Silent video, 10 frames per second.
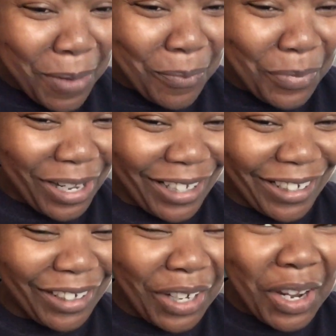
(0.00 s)

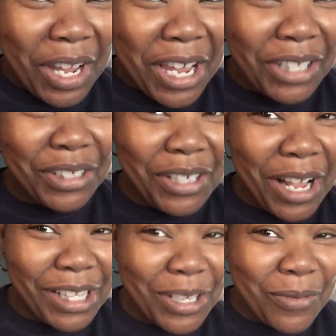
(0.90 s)
but it's
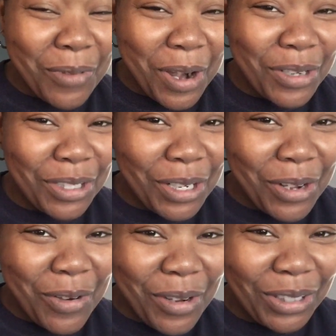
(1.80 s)
nothing worse than
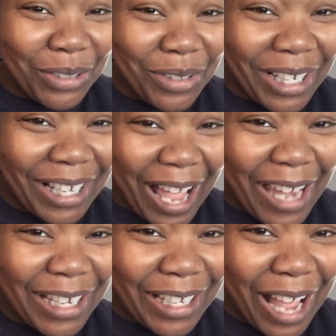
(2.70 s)
going to a
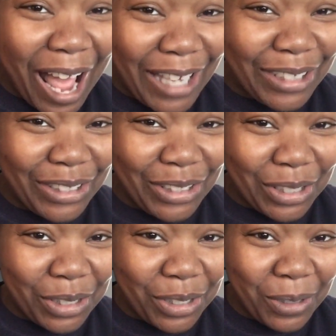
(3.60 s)

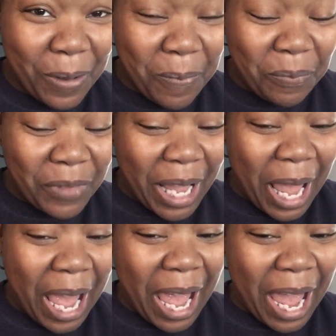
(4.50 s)
gynecologist
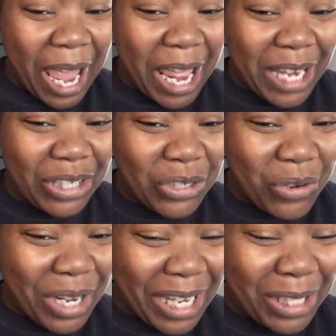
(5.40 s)
and
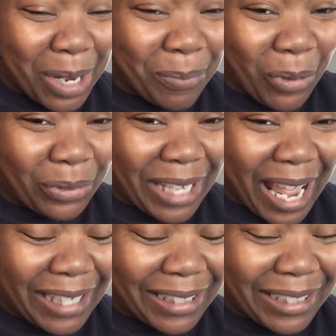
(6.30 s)
you getting up on
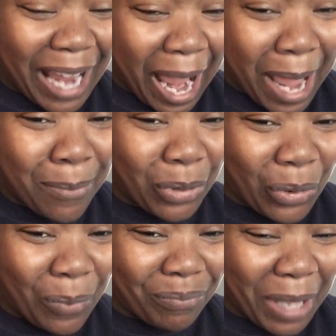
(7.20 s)
that
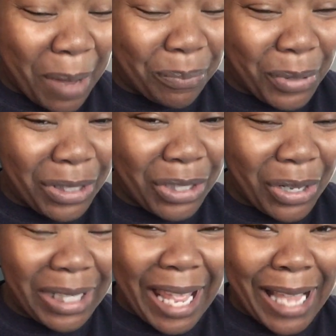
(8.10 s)
table and putting
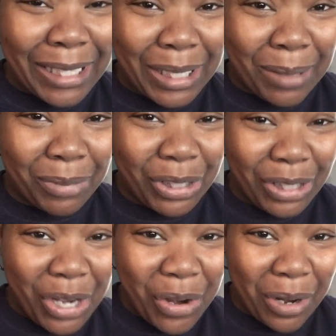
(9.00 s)
your legs in them
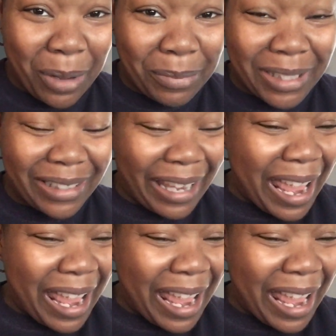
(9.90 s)
stirrups